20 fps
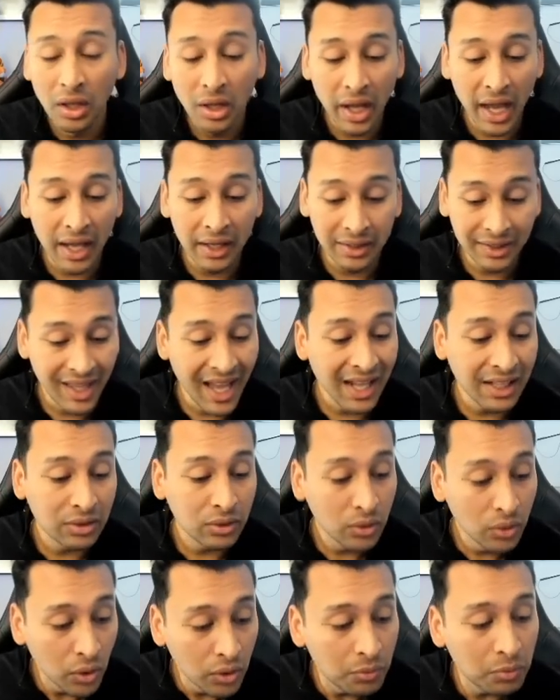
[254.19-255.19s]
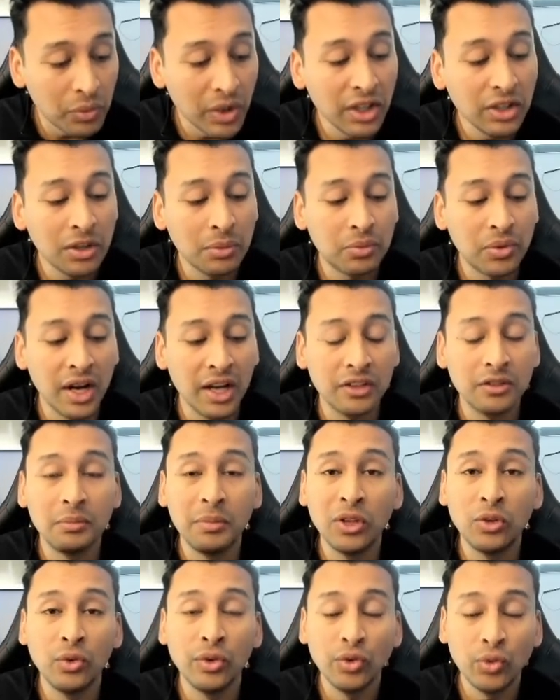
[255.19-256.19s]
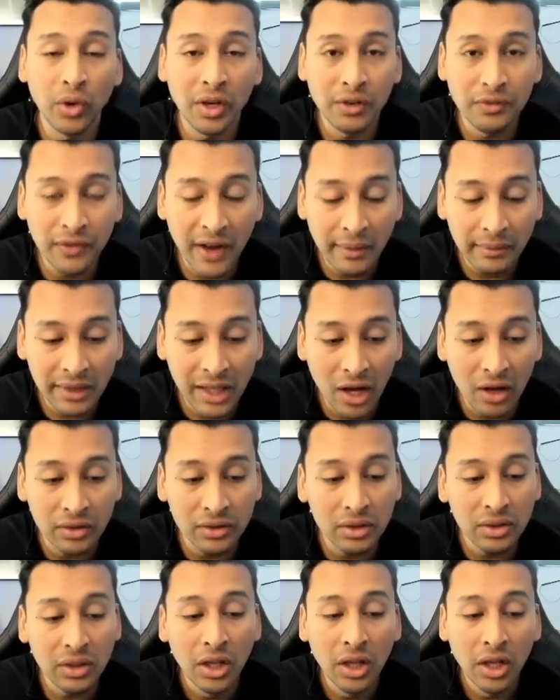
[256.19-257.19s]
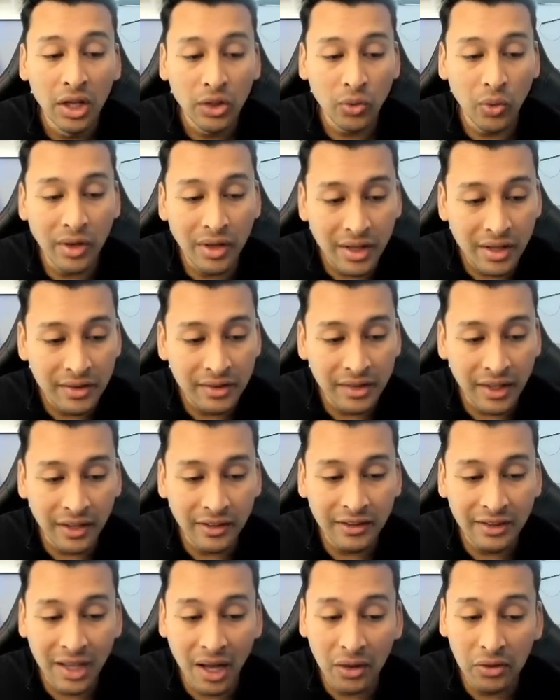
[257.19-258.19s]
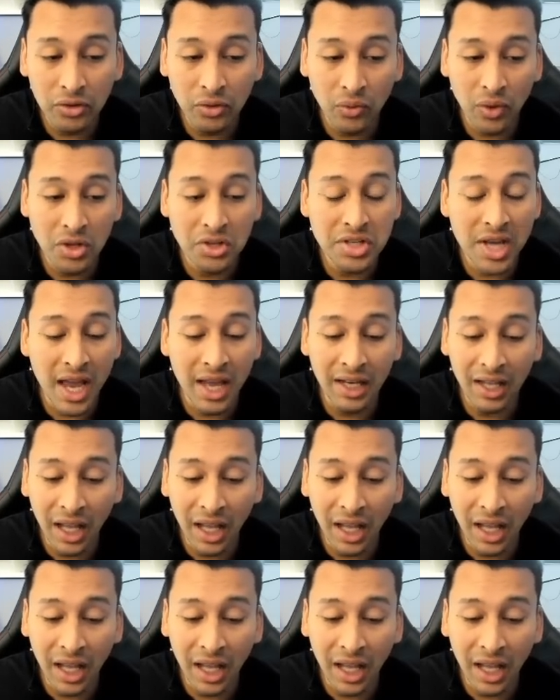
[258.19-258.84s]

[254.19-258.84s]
and that could bring the price between 25,000, 26,000 range. And